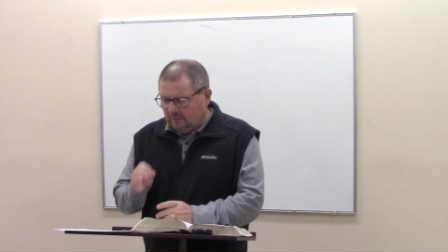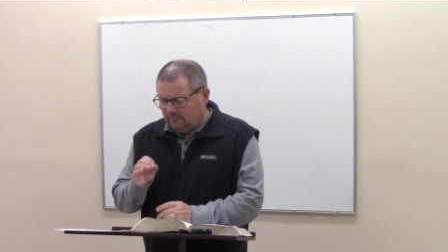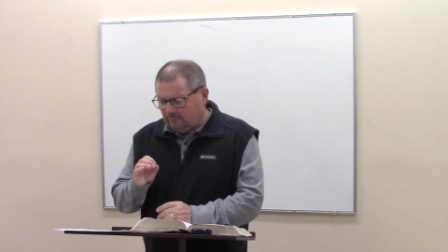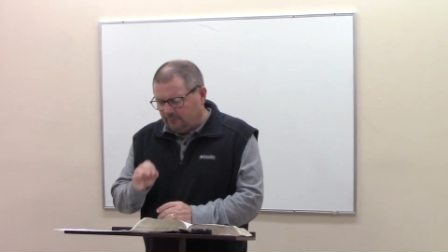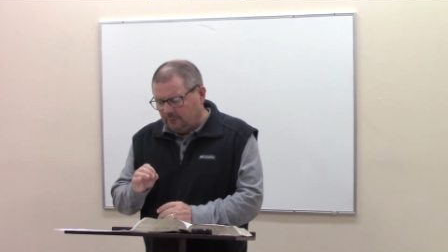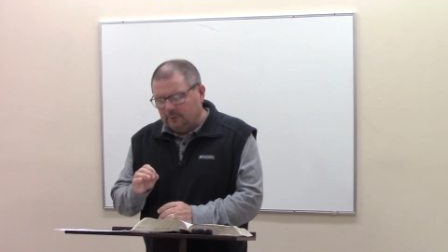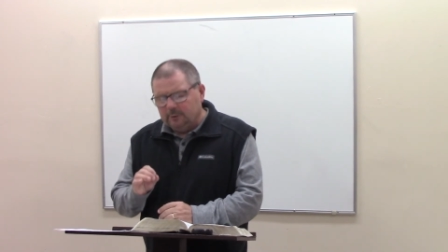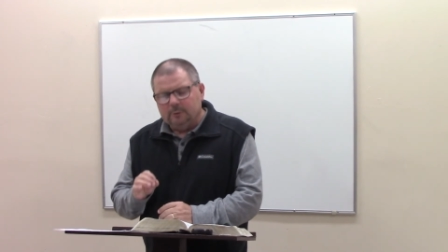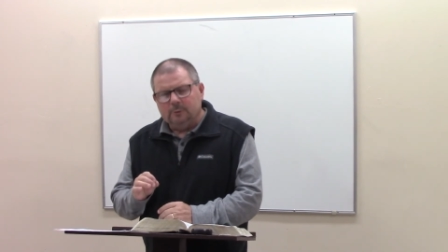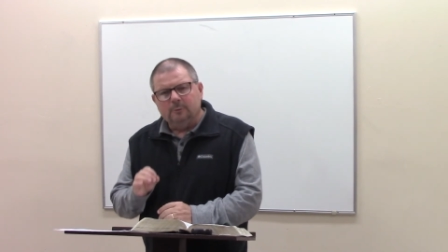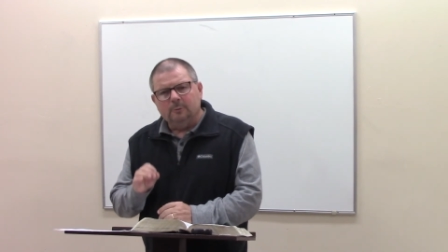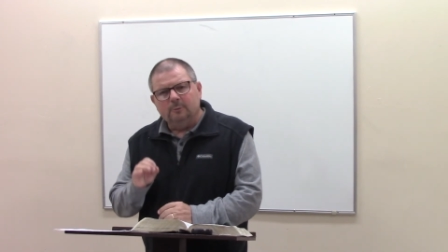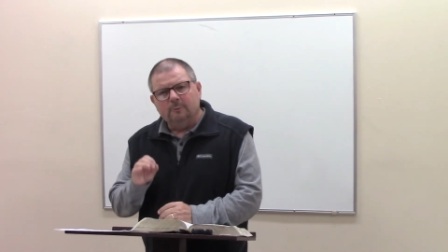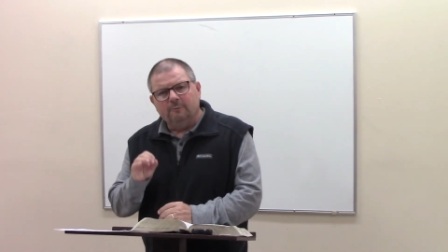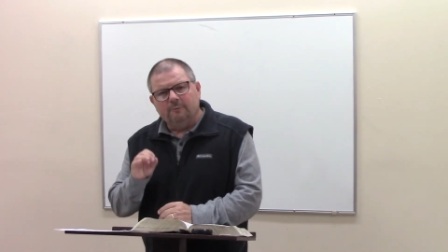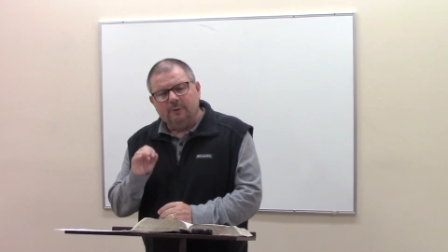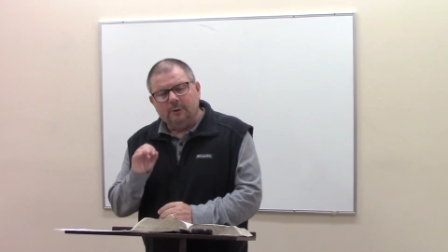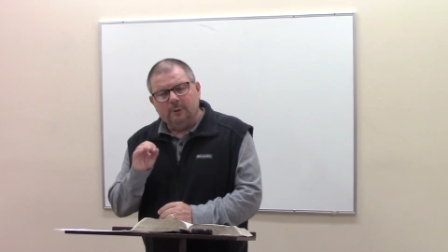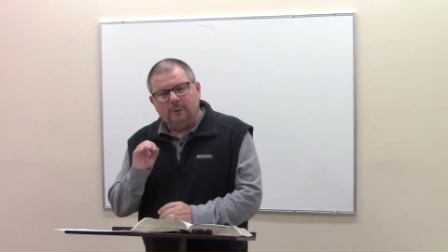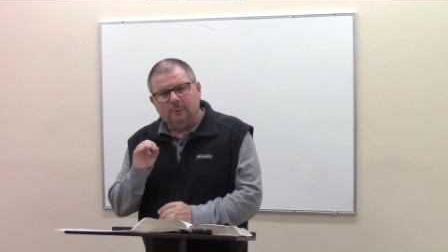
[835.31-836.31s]

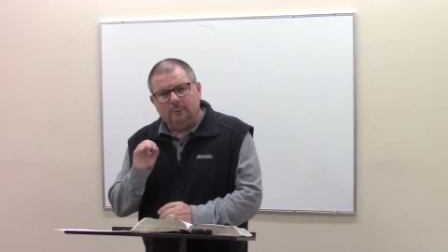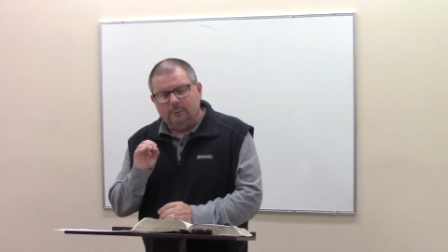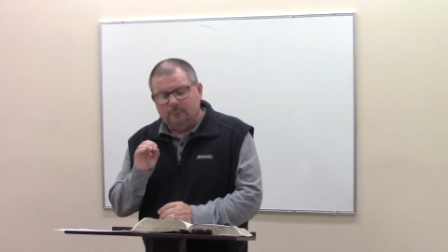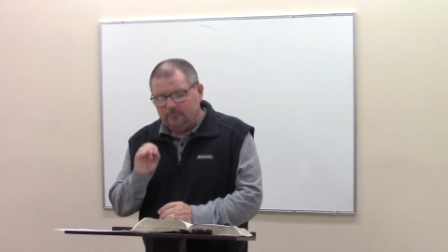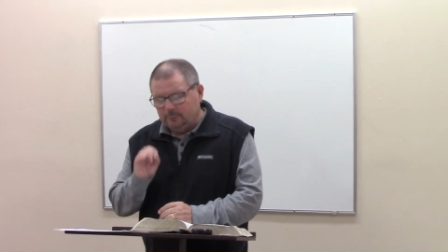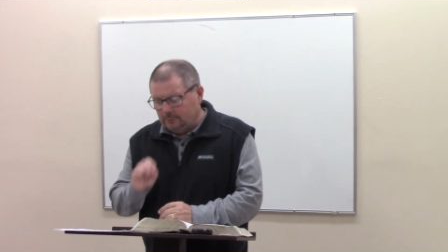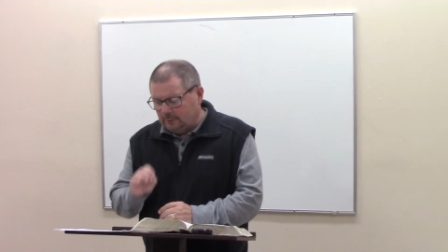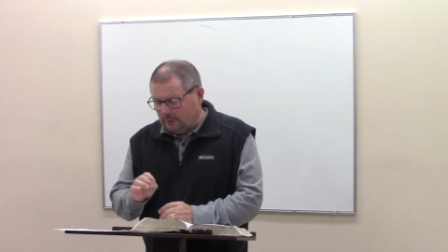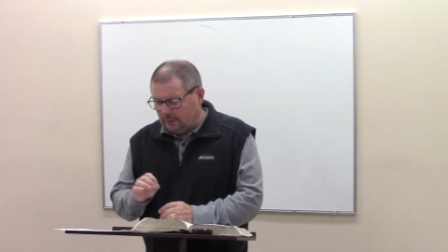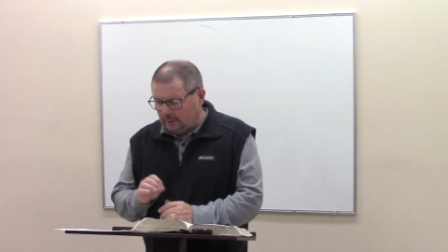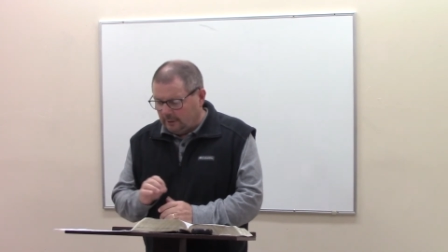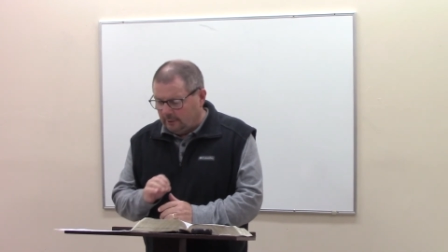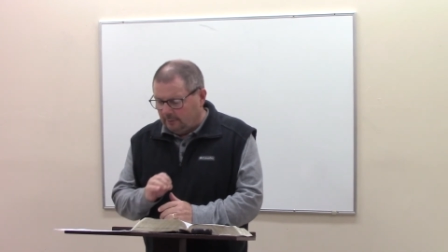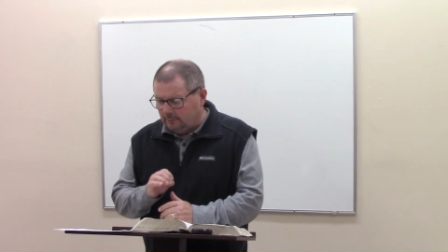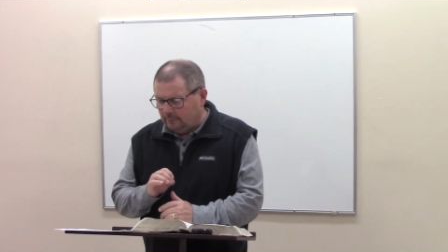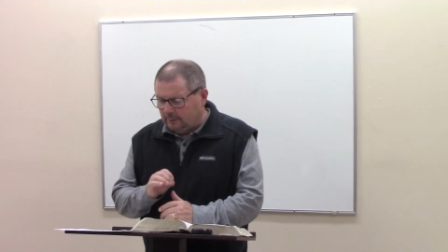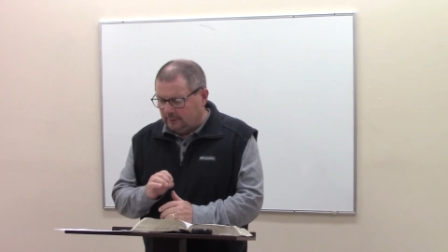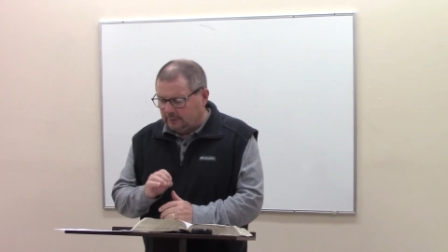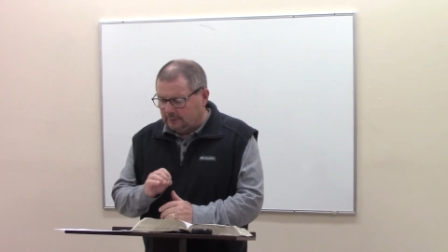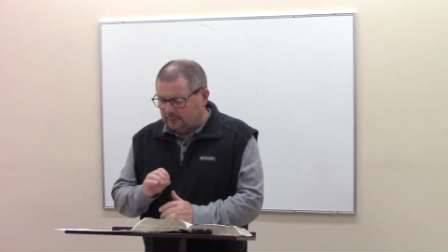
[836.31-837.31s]
food,
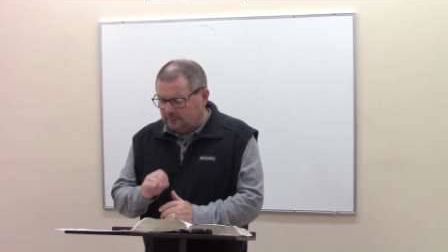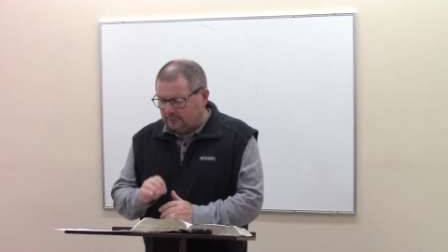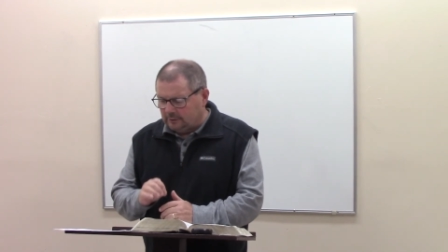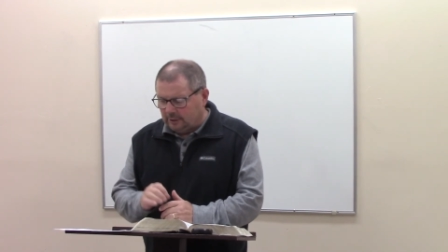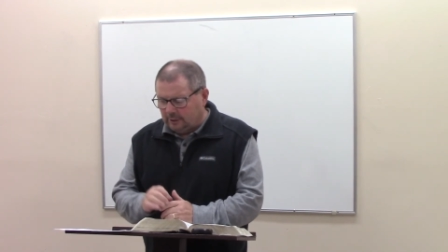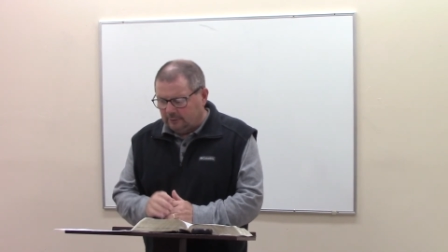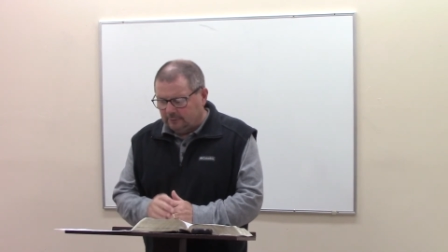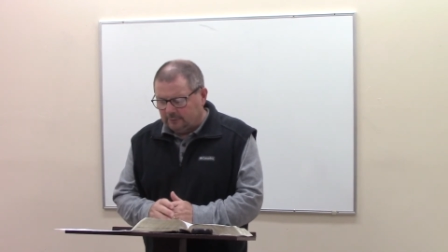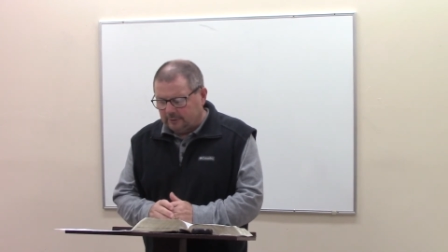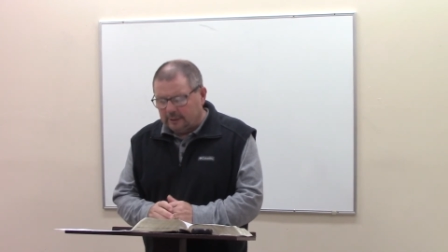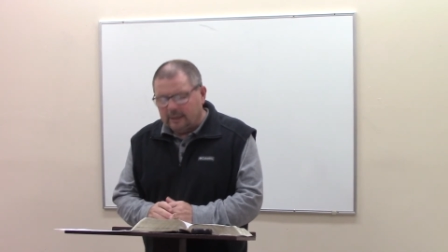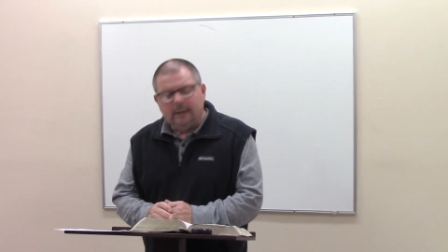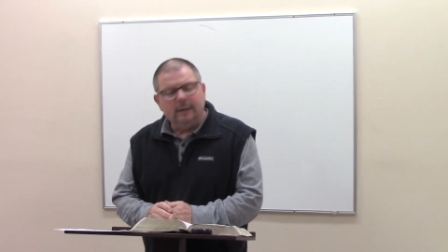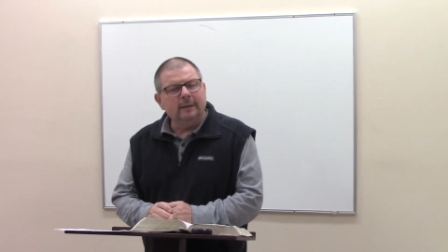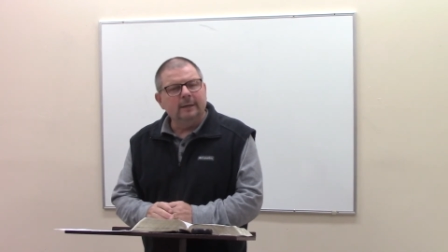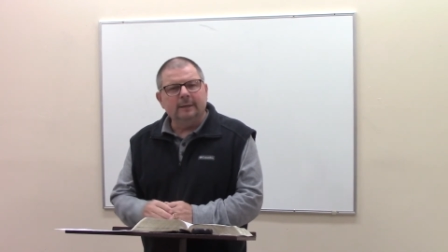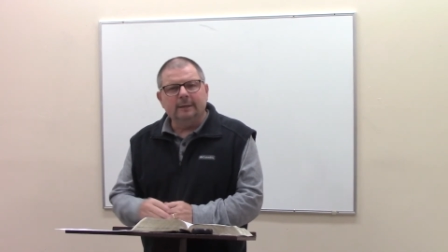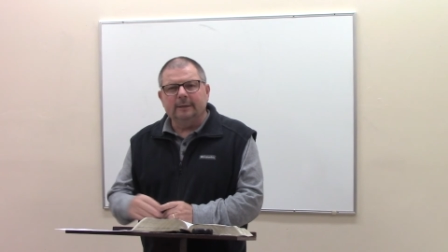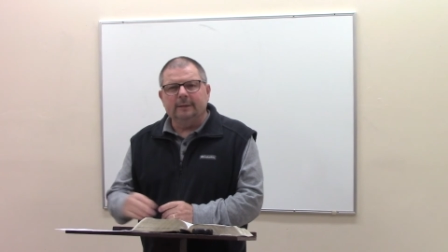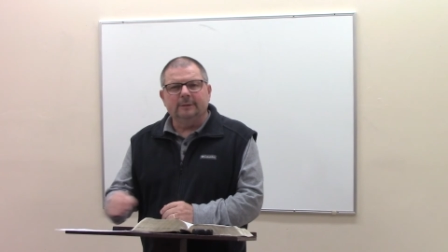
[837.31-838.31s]
clothing, shelter,
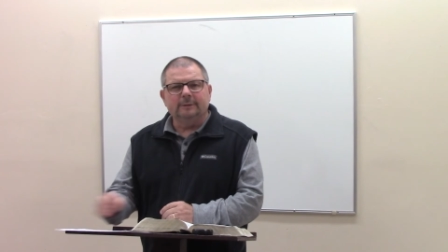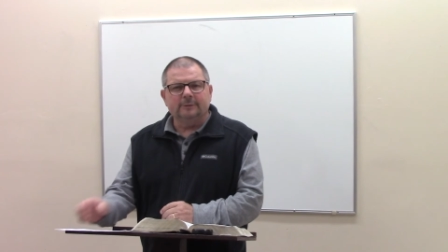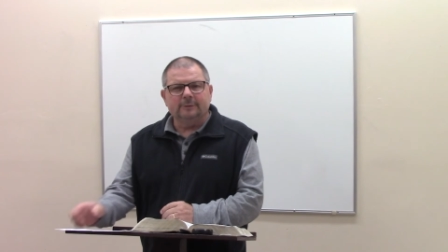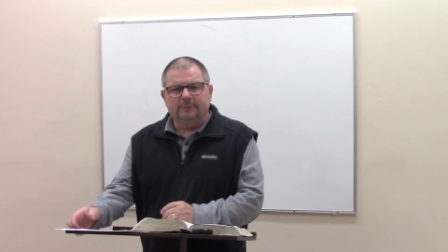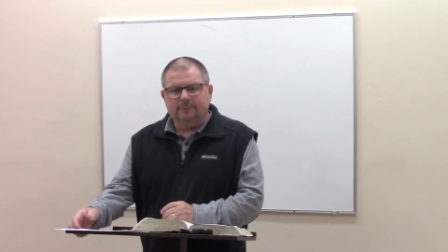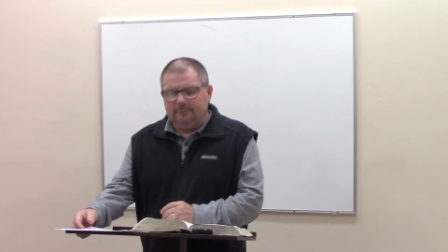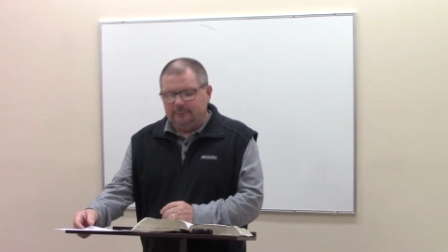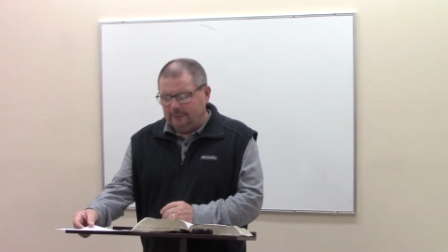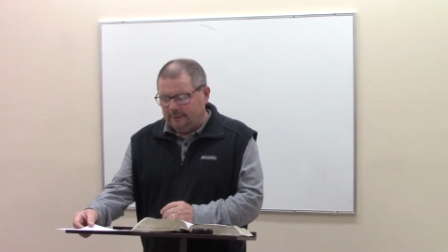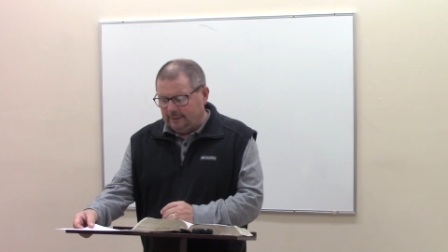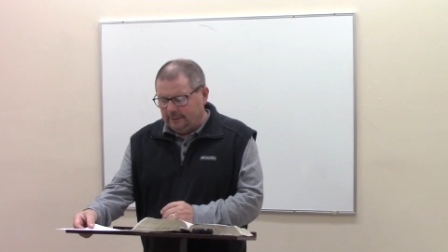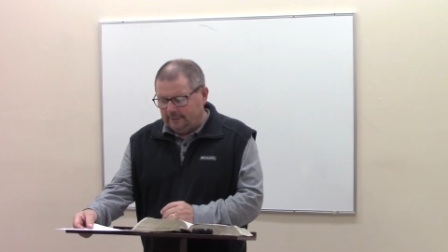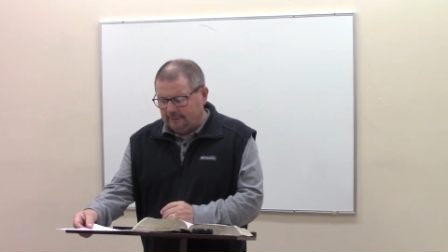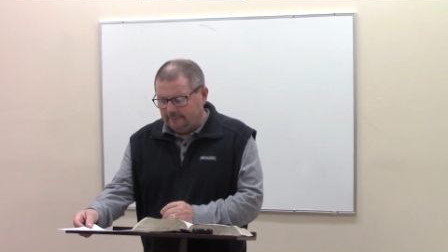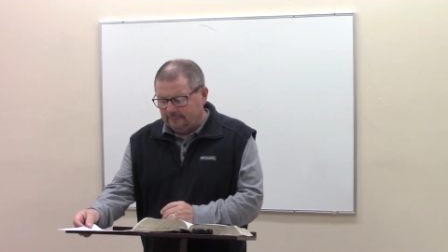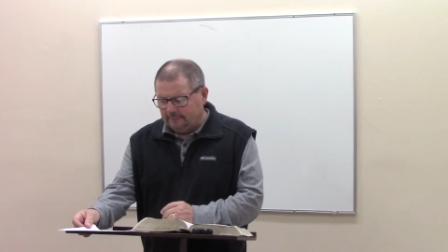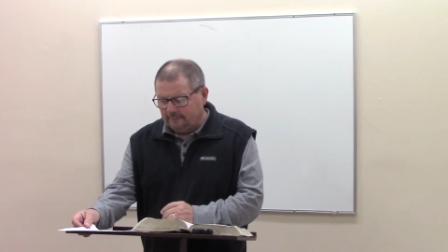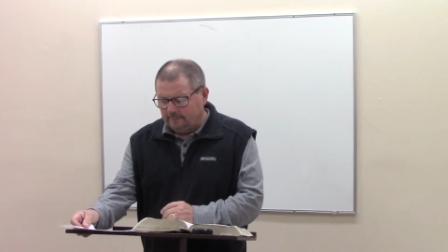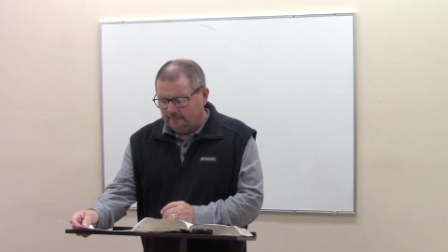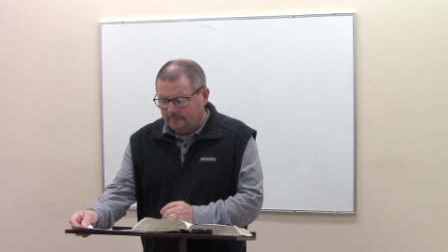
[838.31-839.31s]
unconditional
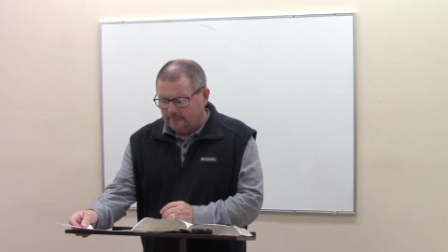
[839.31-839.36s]
love.